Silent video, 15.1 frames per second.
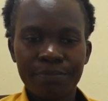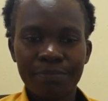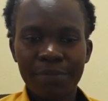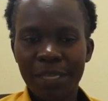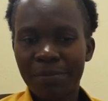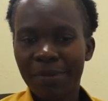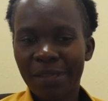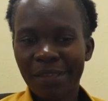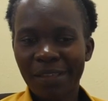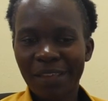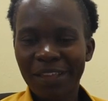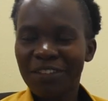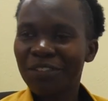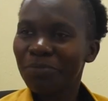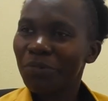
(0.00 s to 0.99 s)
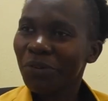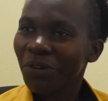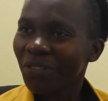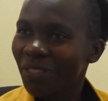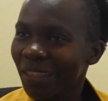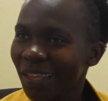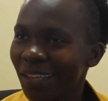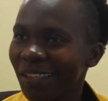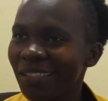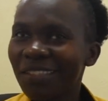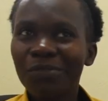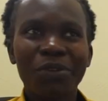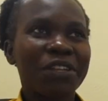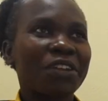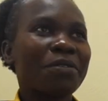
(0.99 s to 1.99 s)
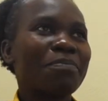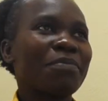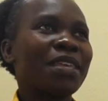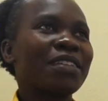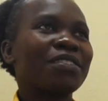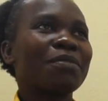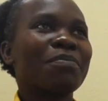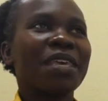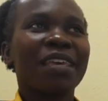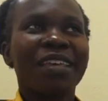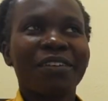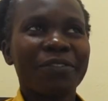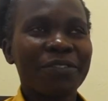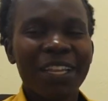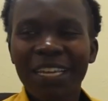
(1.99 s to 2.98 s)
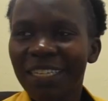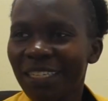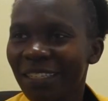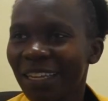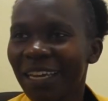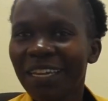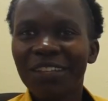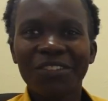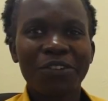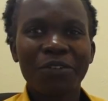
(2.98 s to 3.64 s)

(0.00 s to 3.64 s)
maybe explore things, whether it be to make a flashlight